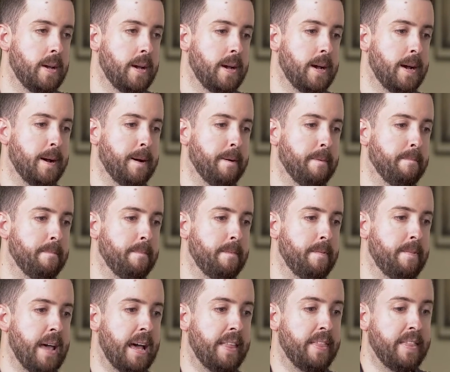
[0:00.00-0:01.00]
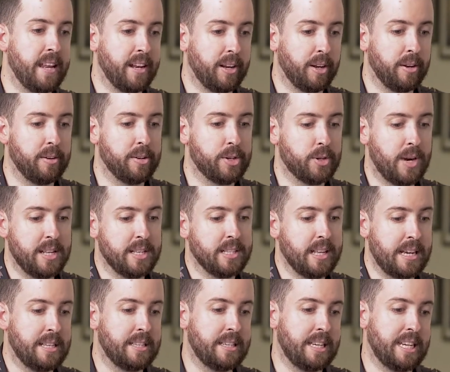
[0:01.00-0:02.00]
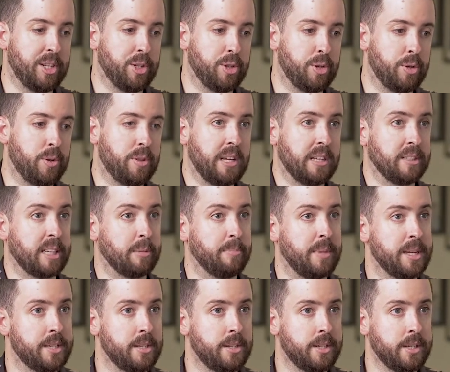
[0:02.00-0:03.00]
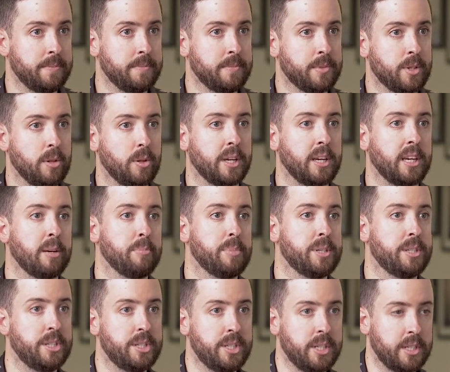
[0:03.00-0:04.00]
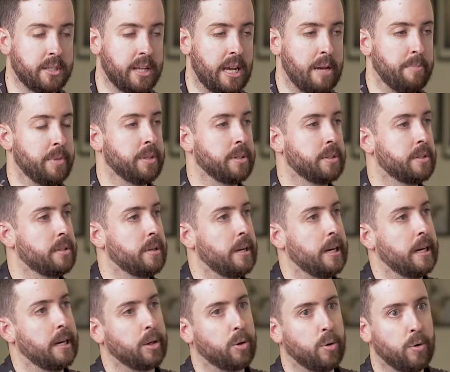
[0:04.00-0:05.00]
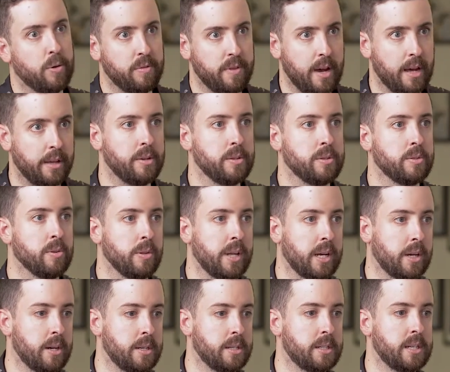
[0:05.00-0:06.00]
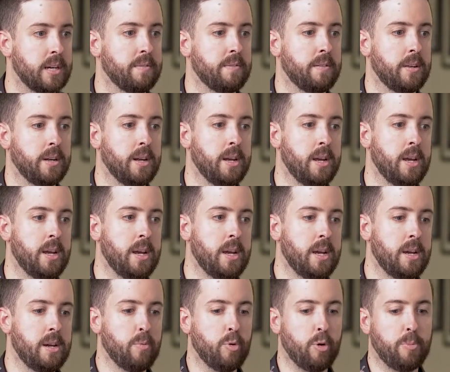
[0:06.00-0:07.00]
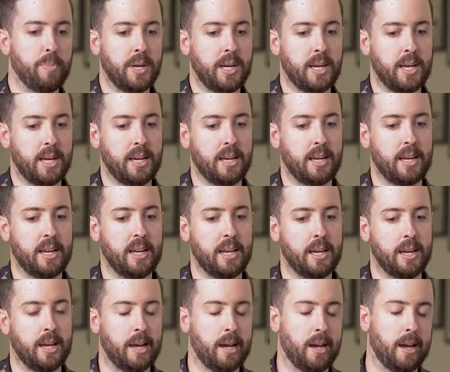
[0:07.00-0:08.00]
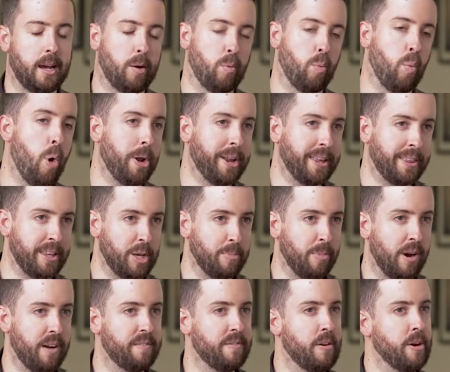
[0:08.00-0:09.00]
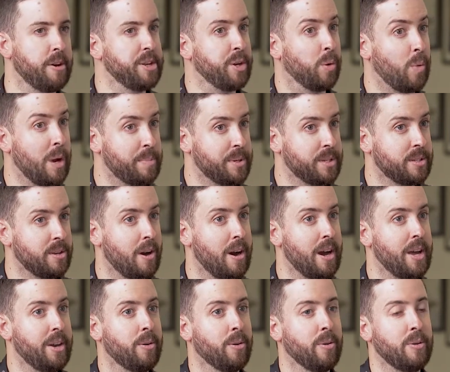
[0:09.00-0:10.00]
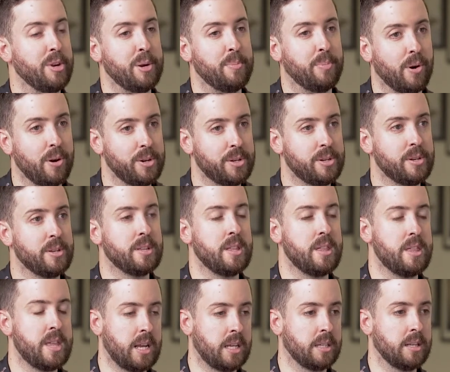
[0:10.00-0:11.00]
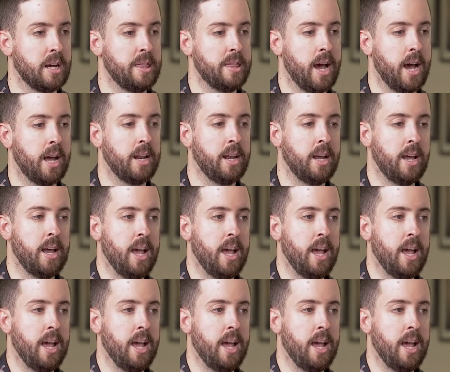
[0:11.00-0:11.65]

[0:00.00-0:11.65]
Um, that then translates into things like messaging, so looking at positioning statements, uh, core values, all that kind of stuff that would be uh, wording that you might find on your website or in your brochures and things like that.